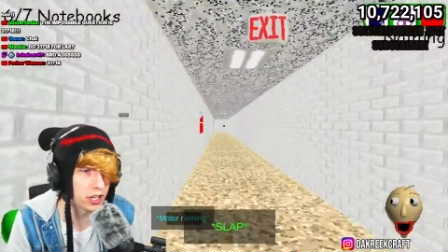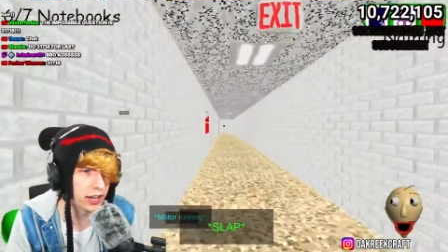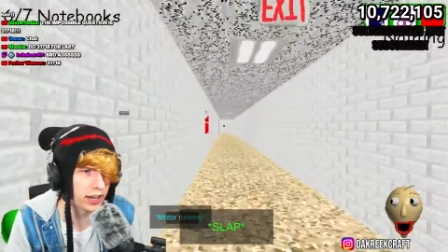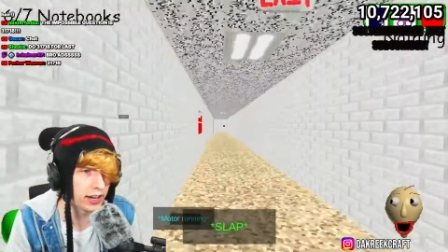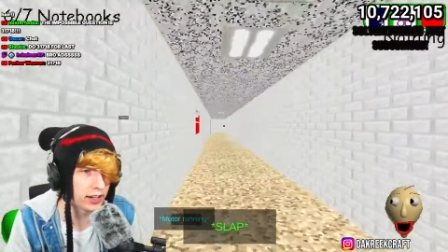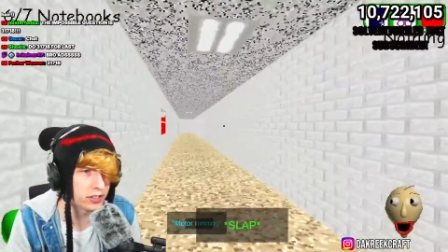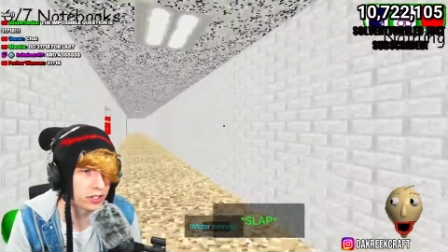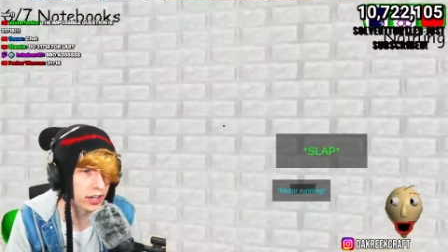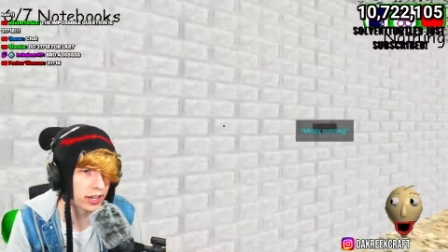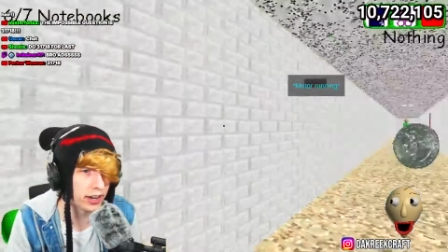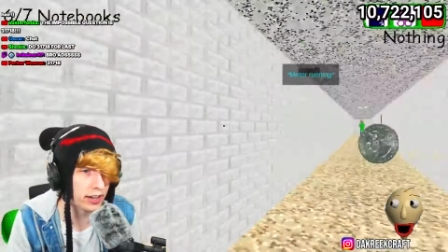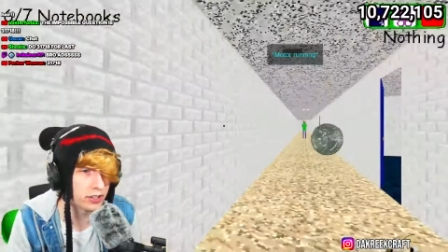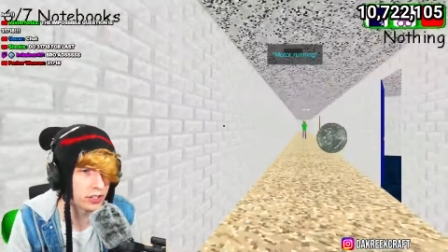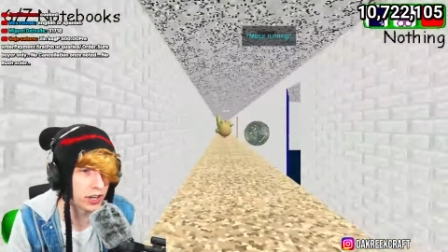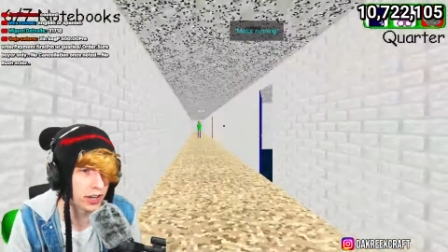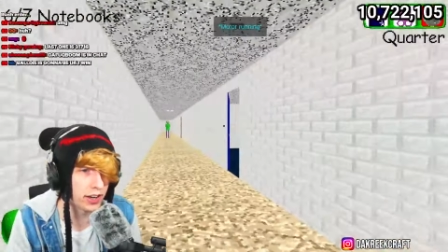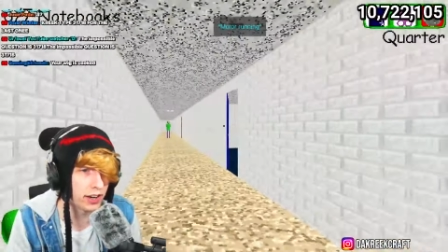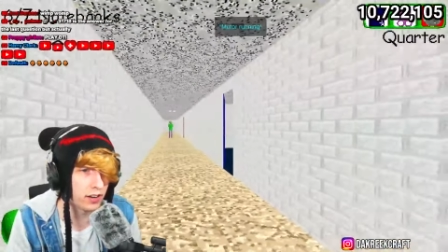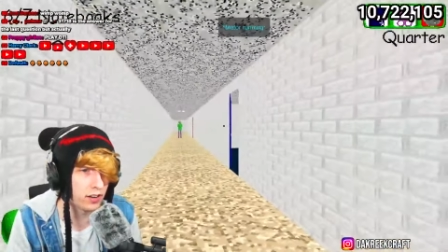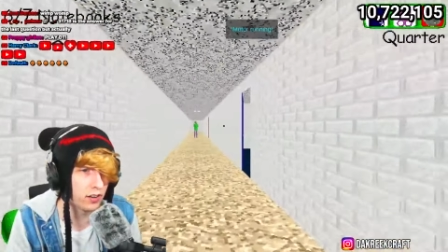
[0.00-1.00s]
it out. Check it out.
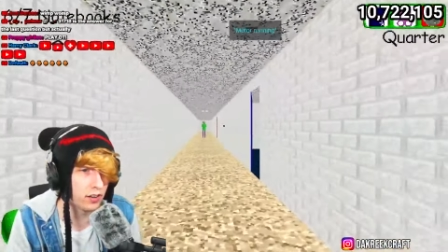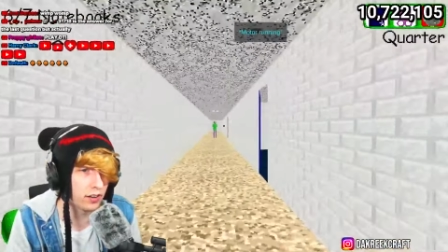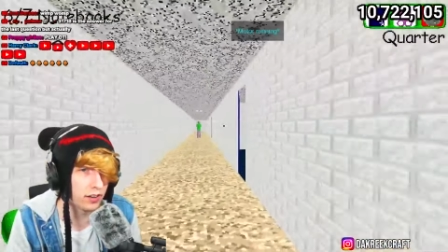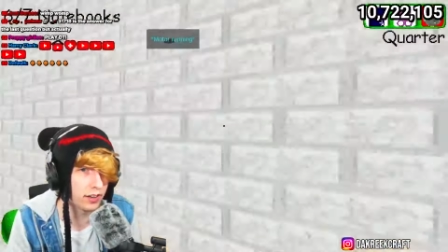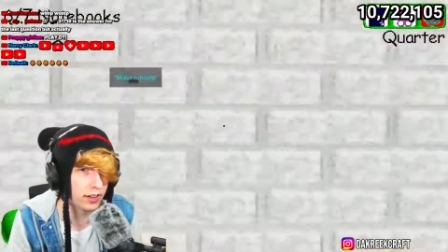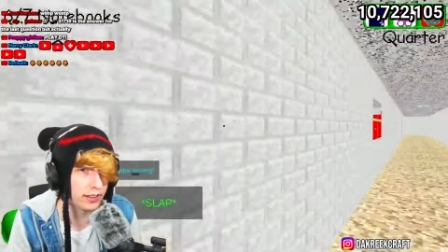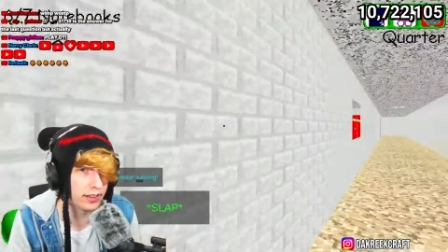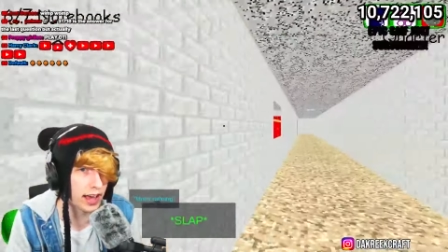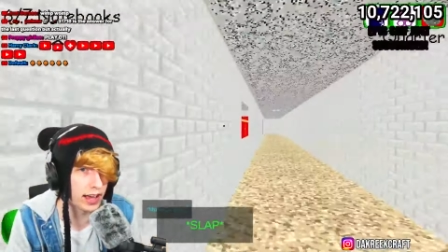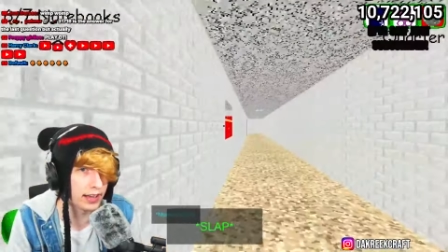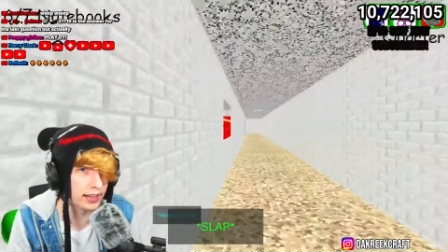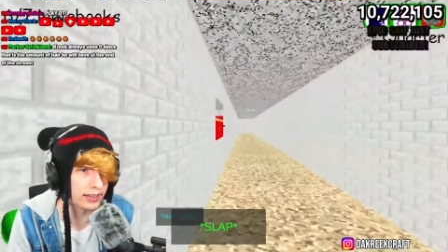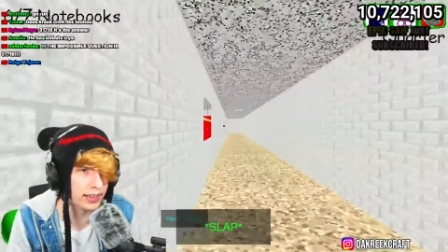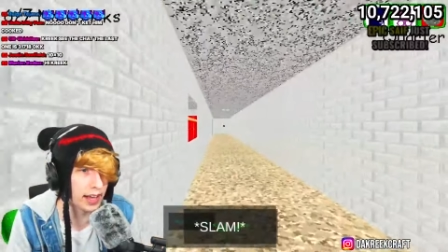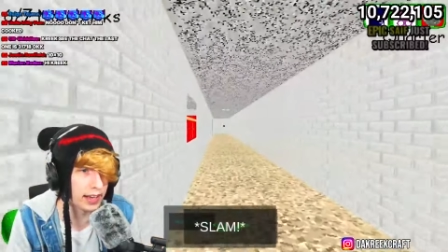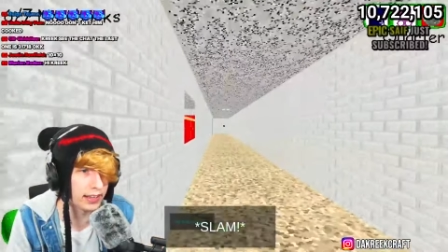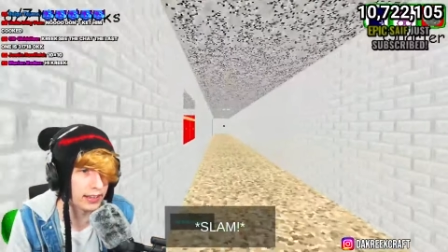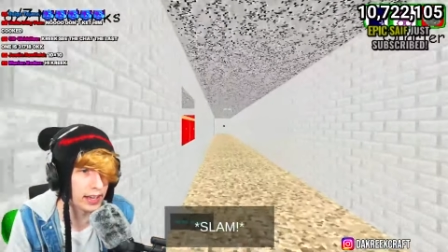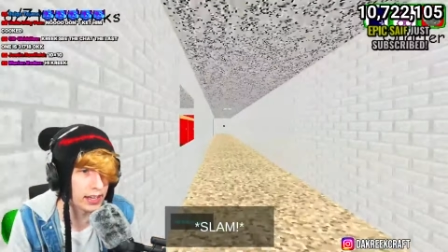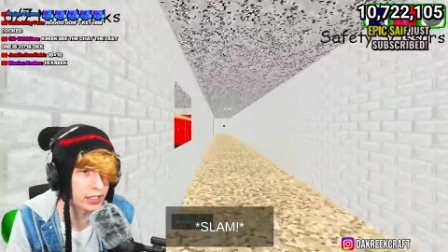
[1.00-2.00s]
Check it out. Get that. Get
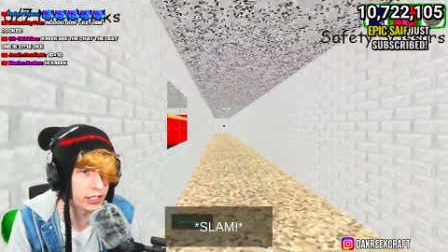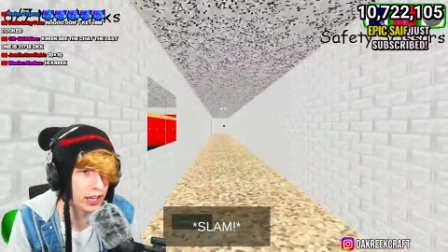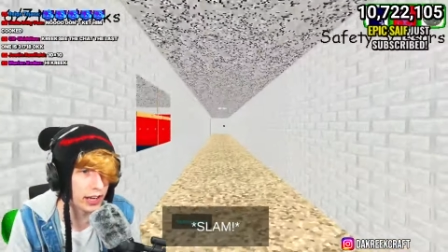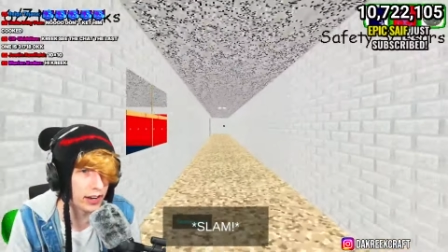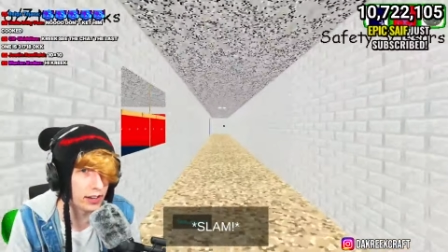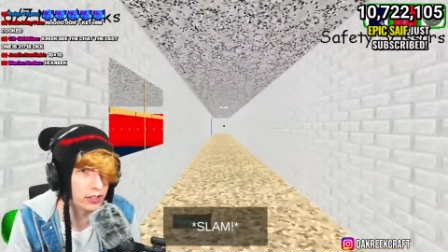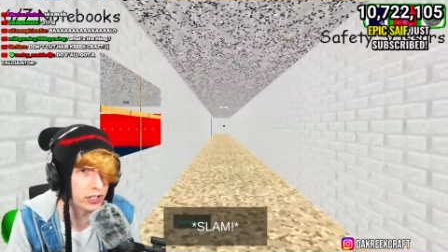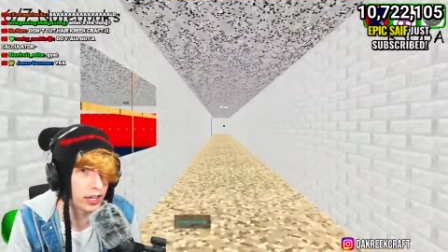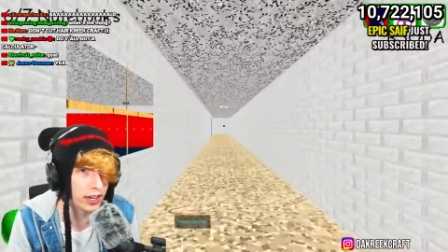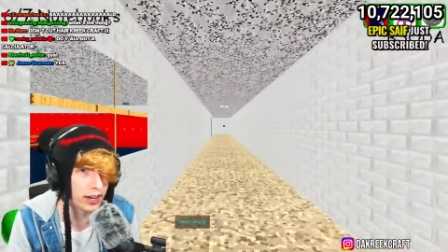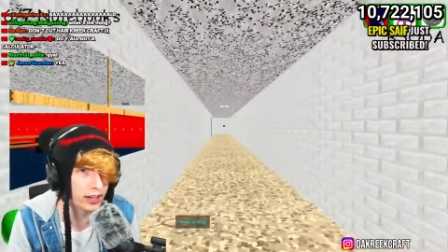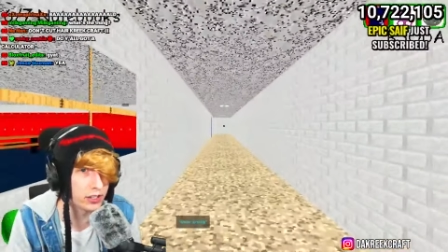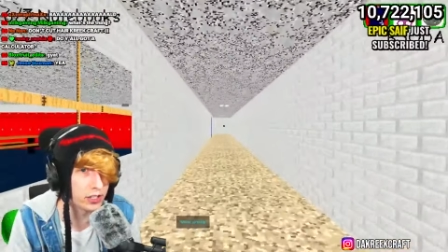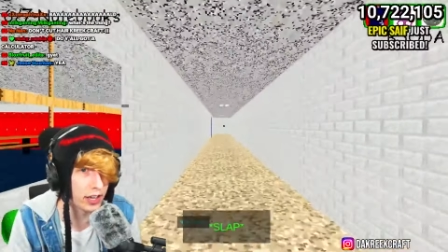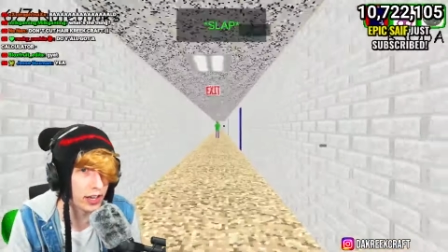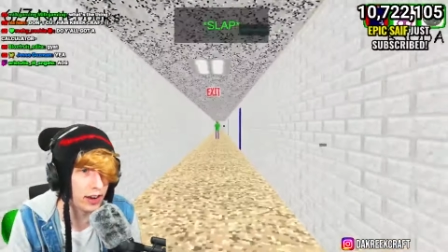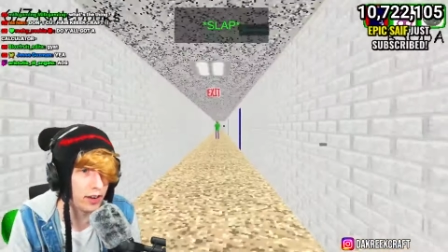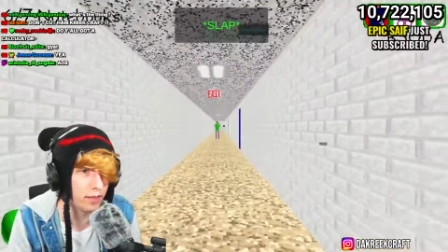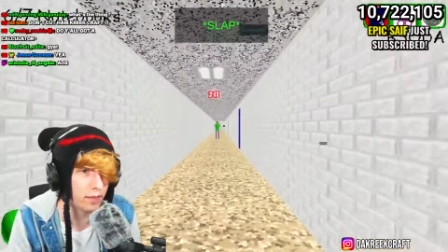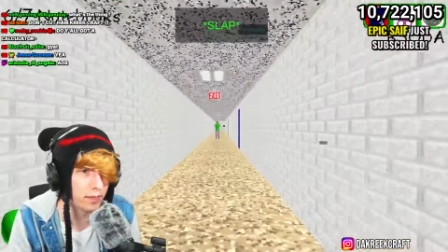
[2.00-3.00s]
that. Get that. Check it out. Check it out. Check
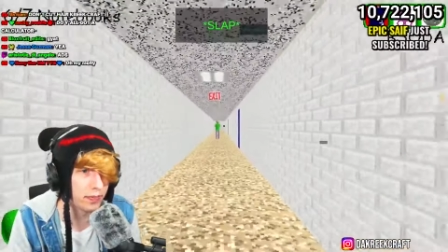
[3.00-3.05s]
it out.